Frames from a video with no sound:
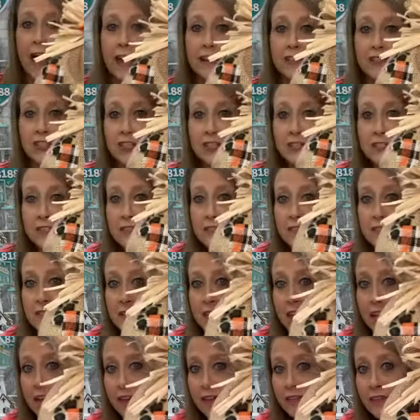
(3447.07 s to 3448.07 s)
patches and
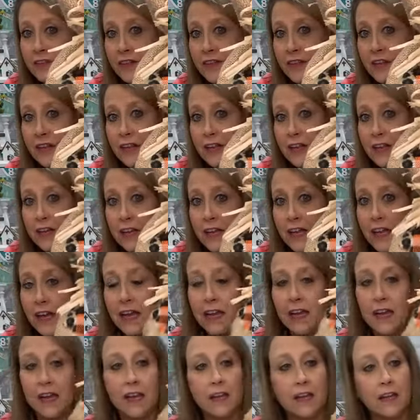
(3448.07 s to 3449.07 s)
stuff.
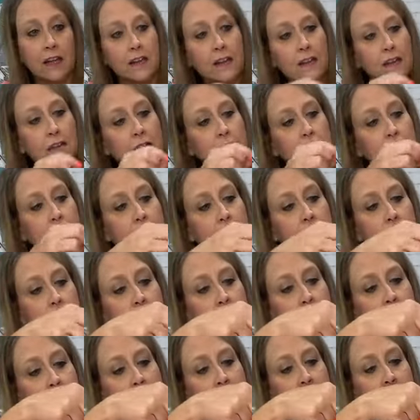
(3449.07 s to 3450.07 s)
And
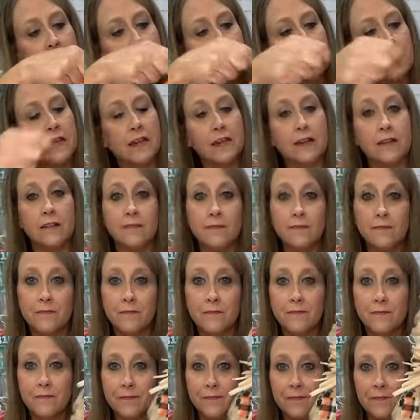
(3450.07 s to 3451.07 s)
that's it.
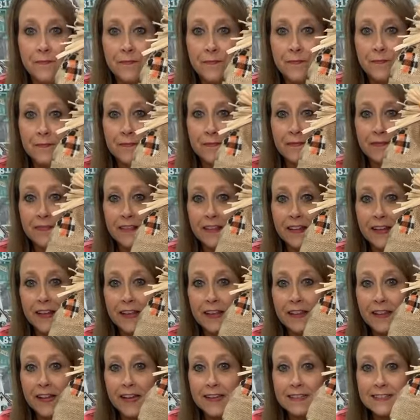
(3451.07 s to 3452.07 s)

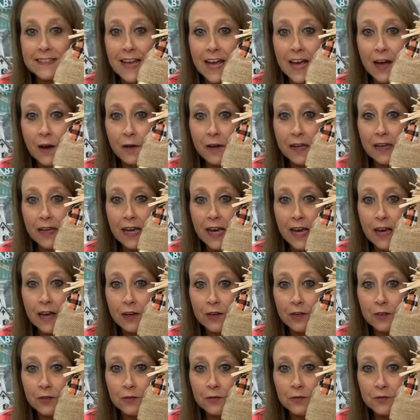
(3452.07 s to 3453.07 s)
And that's how he
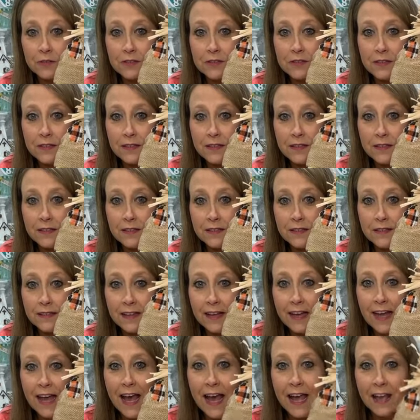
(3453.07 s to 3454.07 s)
goes.
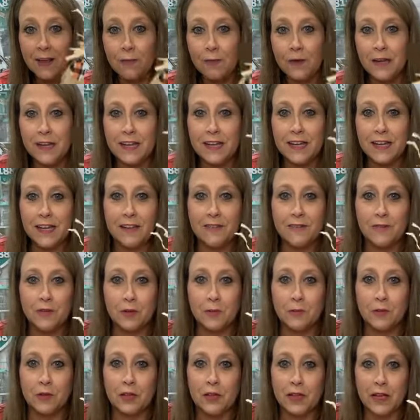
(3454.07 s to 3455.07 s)
Hey, Wendy
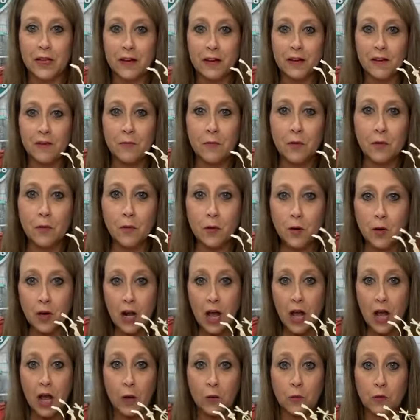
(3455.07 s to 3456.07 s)
from
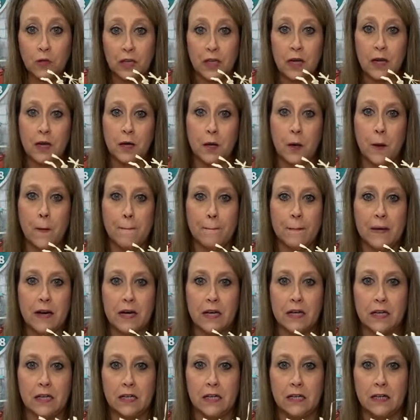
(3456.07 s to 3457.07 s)
Claremore,
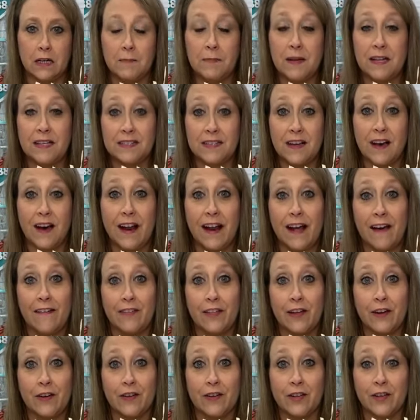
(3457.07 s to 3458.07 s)
Oklahoma. I bet it's hot
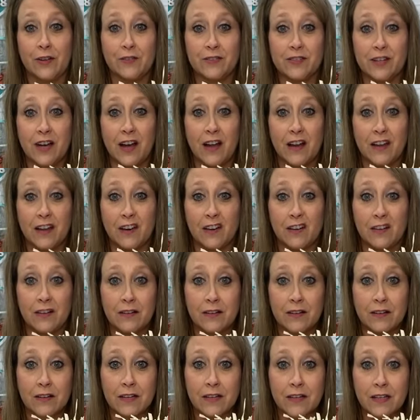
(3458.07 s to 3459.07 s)
out there too. It's hot here